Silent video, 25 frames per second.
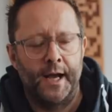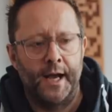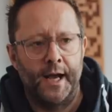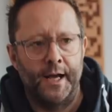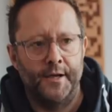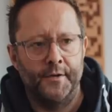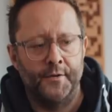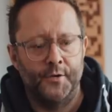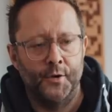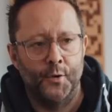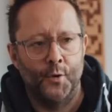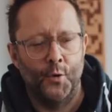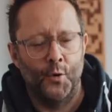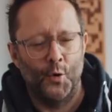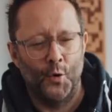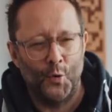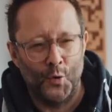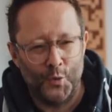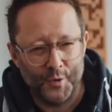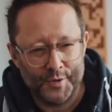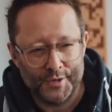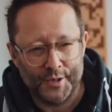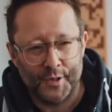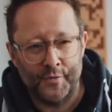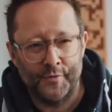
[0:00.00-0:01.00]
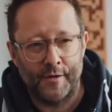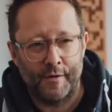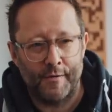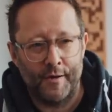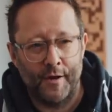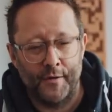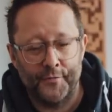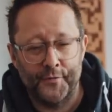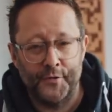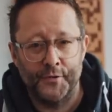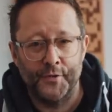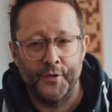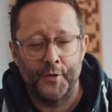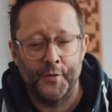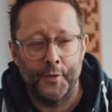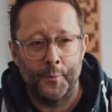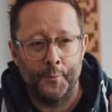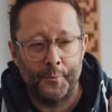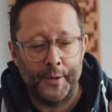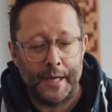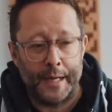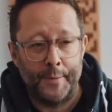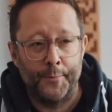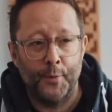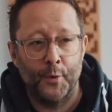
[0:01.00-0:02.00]
And also very often the
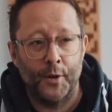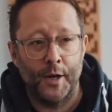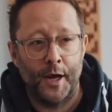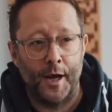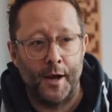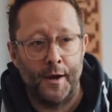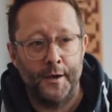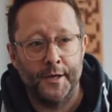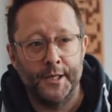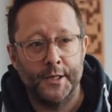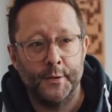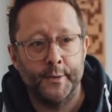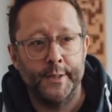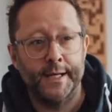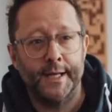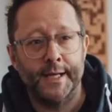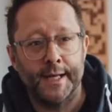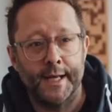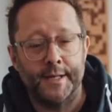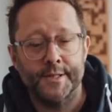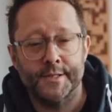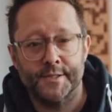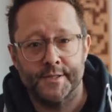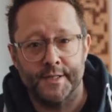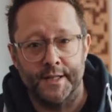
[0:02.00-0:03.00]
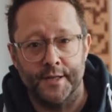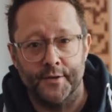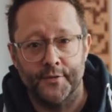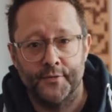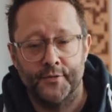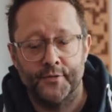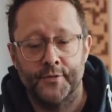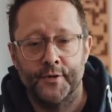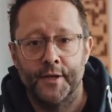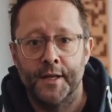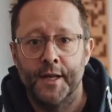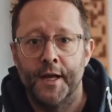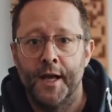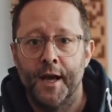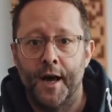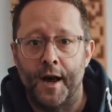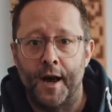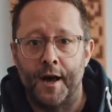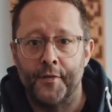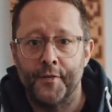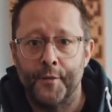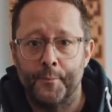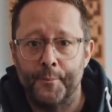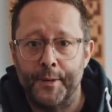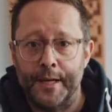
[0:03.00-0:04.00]
people arguing against this
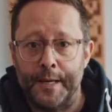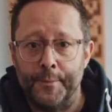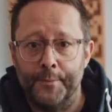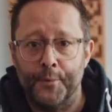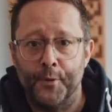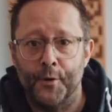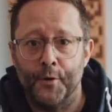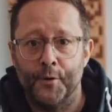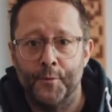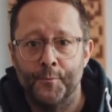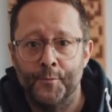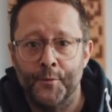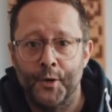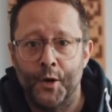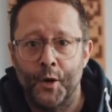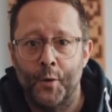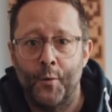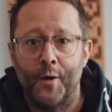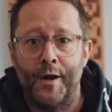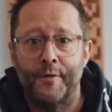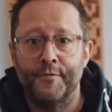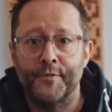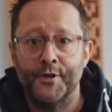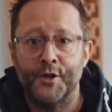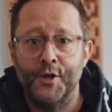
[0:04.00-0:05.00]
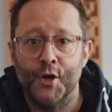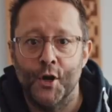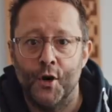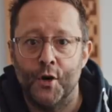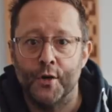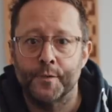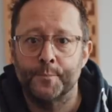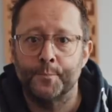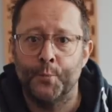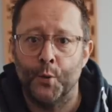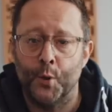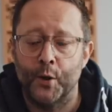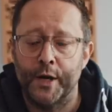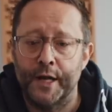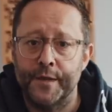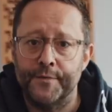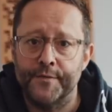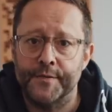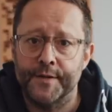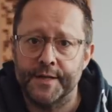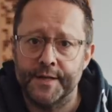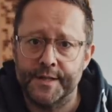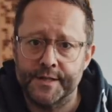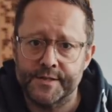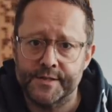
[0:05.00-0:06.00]
are the people who have not put in
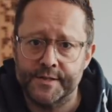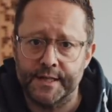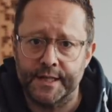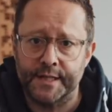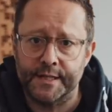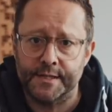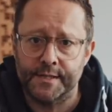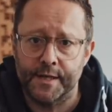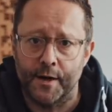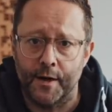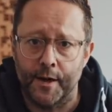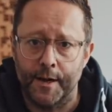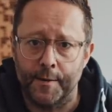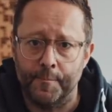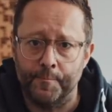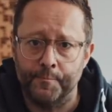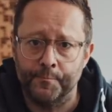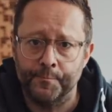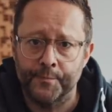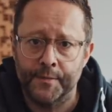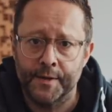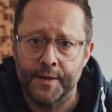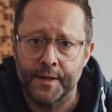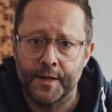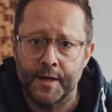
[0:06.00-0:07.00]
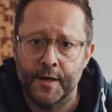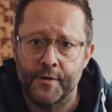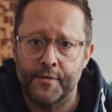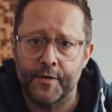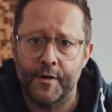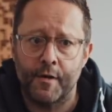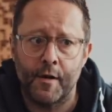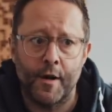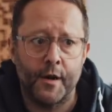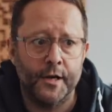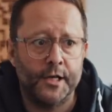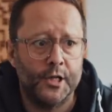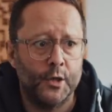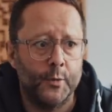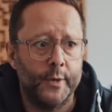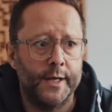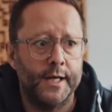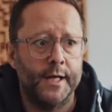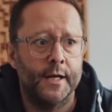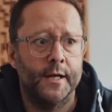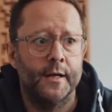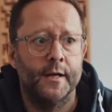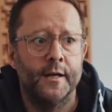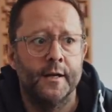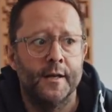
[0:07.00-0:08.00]
the listening time. They're
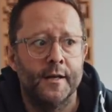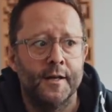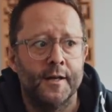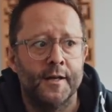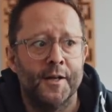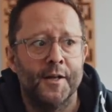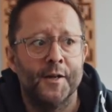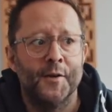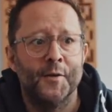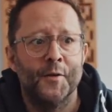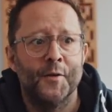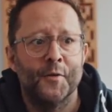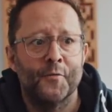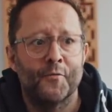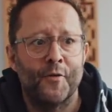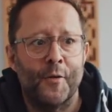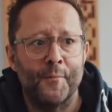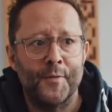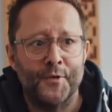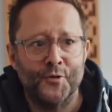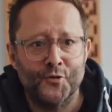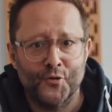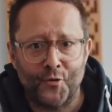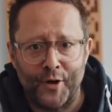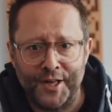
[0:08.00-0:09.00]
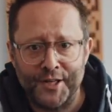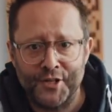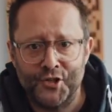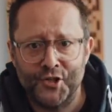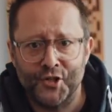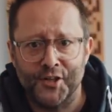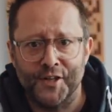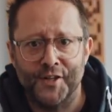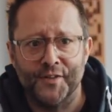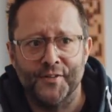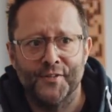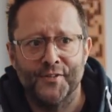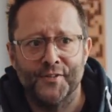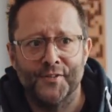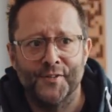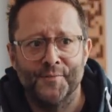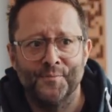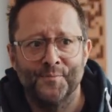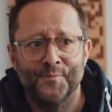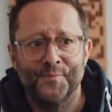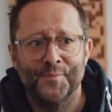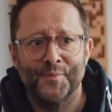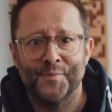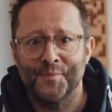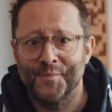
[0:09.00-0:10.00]
arguing from the trenches,
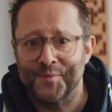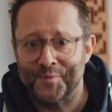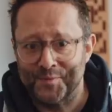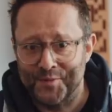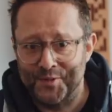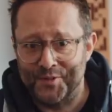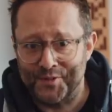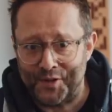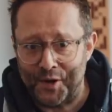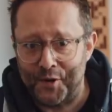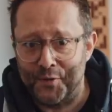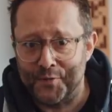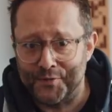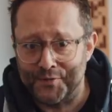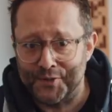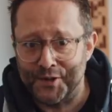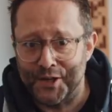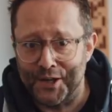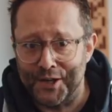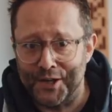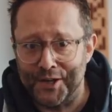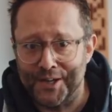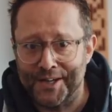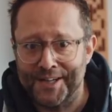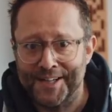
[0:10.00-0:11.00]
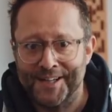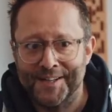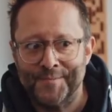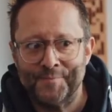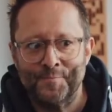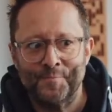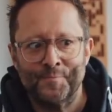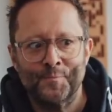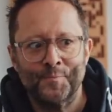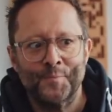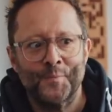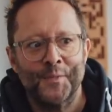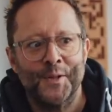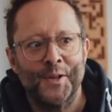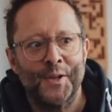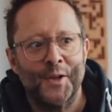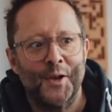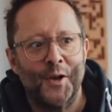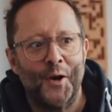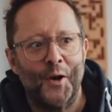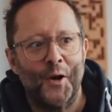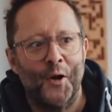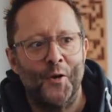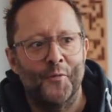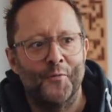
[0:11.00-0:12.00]
self-dug,
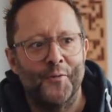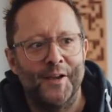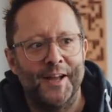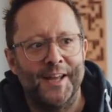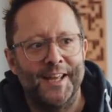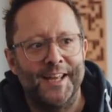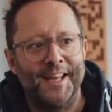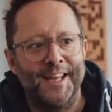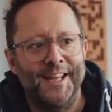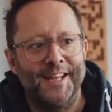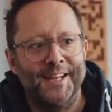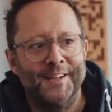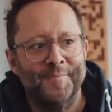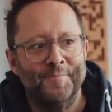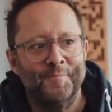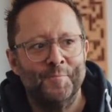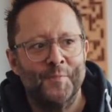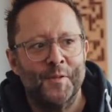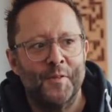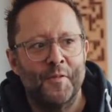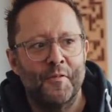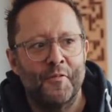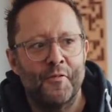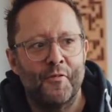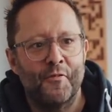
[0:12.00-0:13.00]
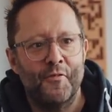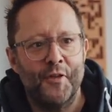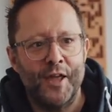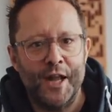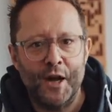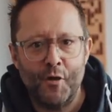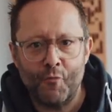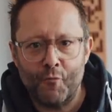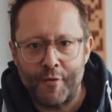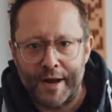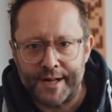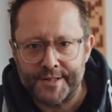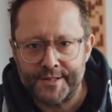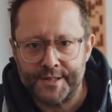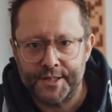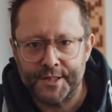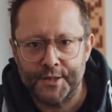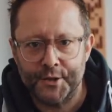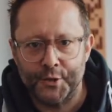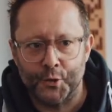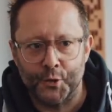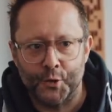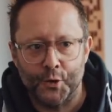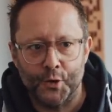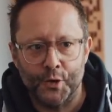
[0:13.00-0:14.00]
of a
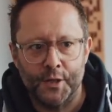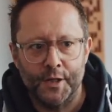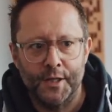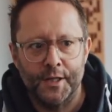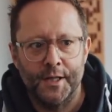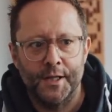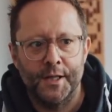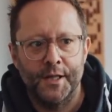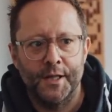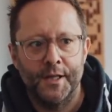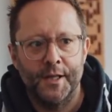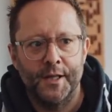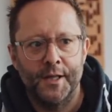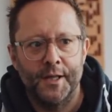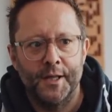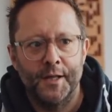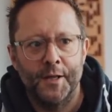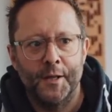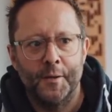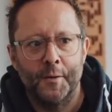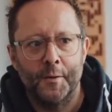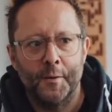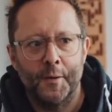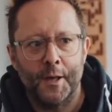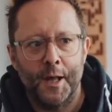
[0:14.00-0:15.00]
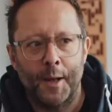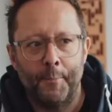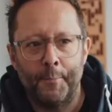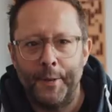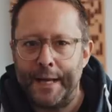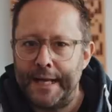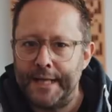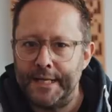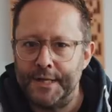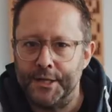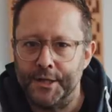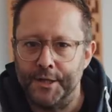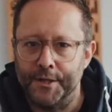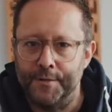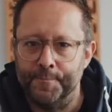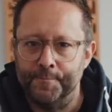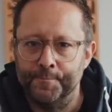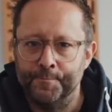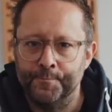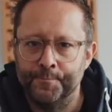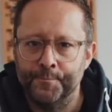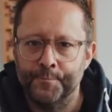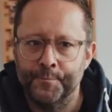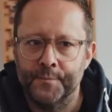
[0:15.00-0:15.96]
theoretical opinion,